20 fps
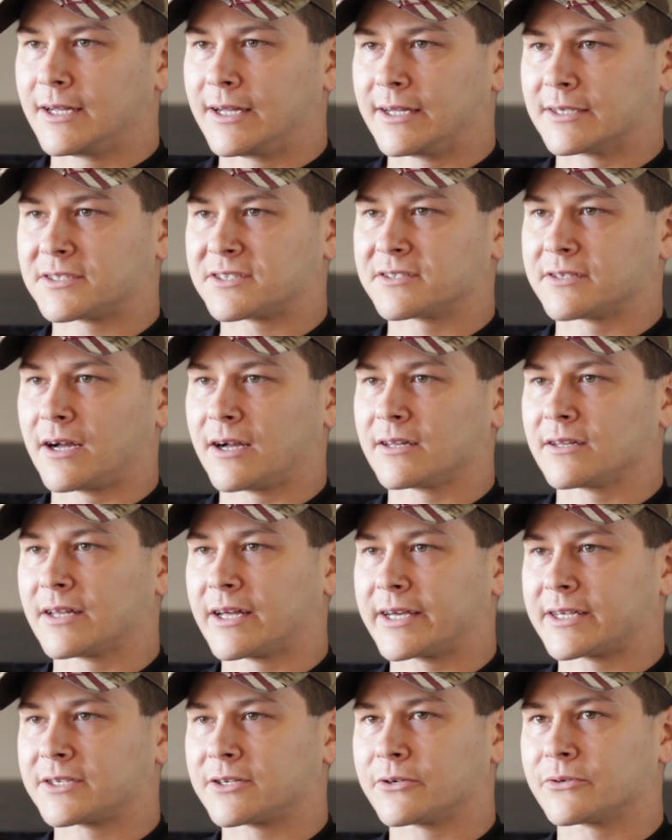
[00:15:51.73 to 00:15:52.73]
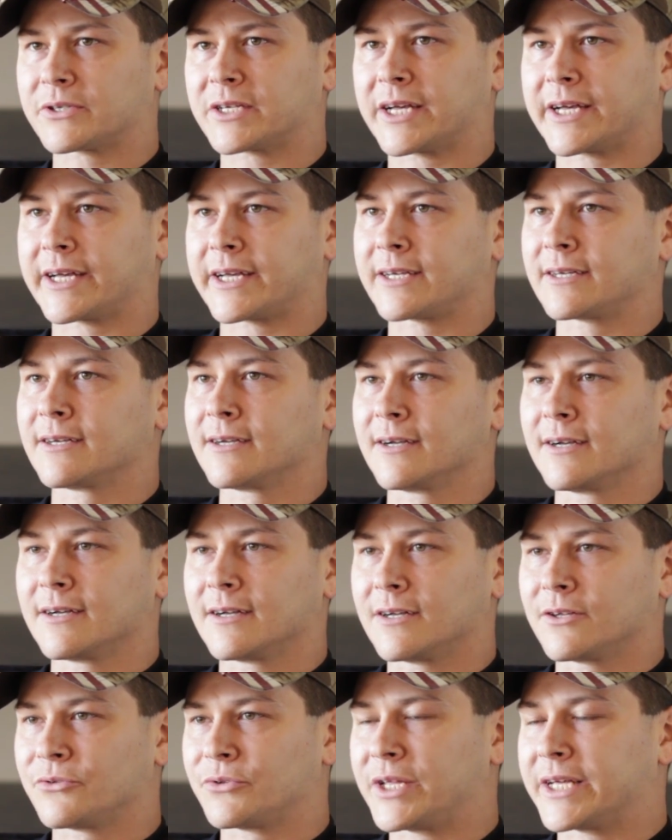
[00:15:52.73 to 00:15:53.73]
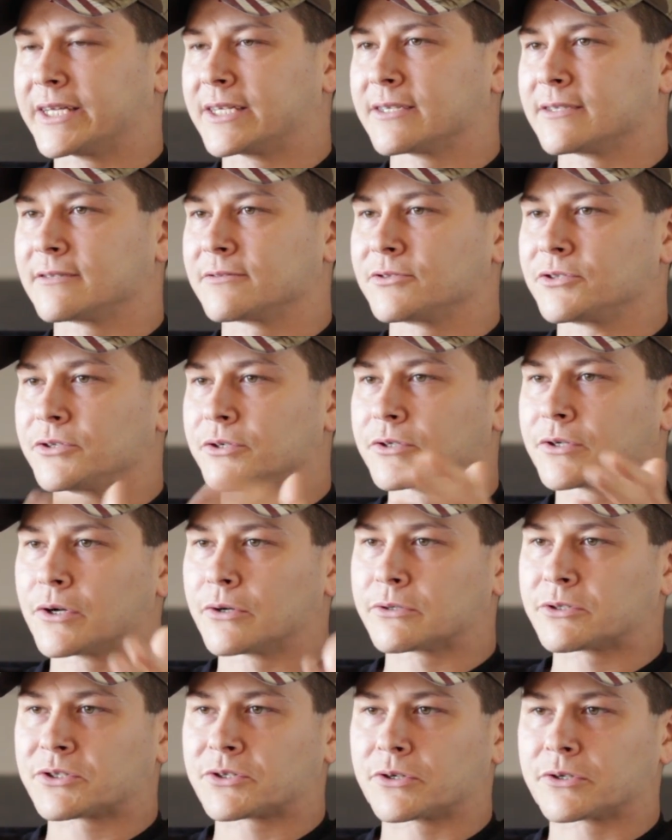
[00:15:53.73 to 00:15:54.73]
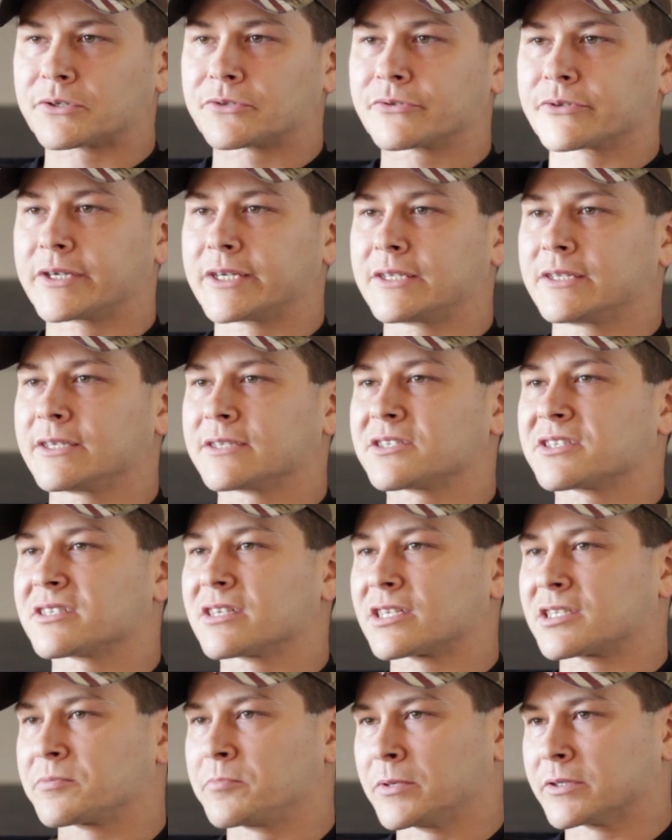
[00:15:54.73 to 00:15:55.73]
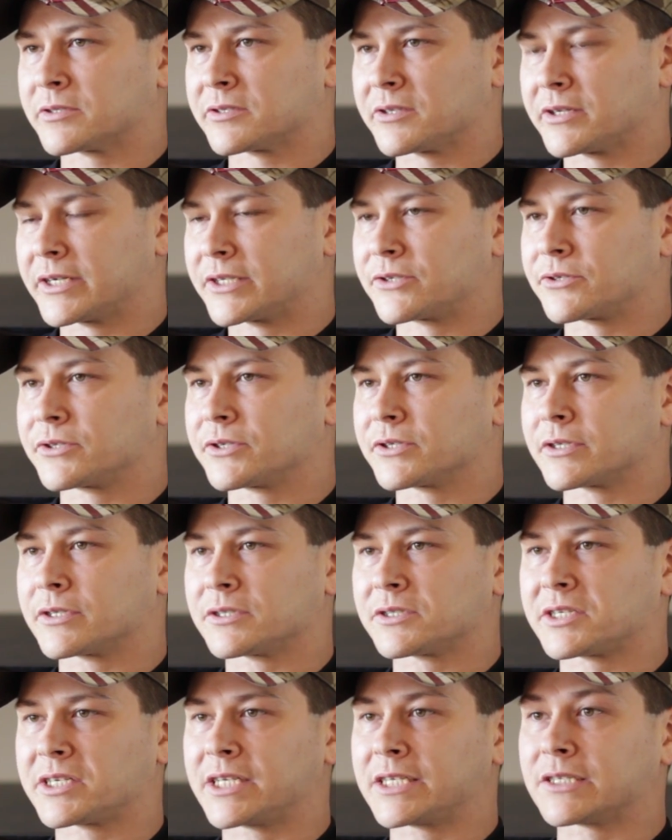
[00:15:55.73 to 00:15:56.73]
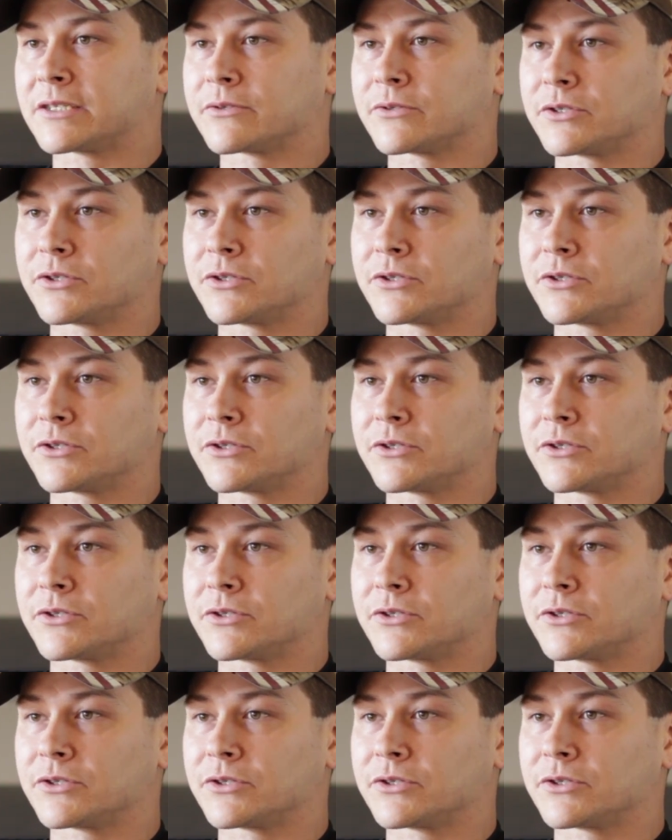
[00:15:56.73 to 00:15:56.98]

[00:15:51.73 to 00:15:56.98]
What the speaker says: It's not like, okay, you go surgery and then 6 months later you continue.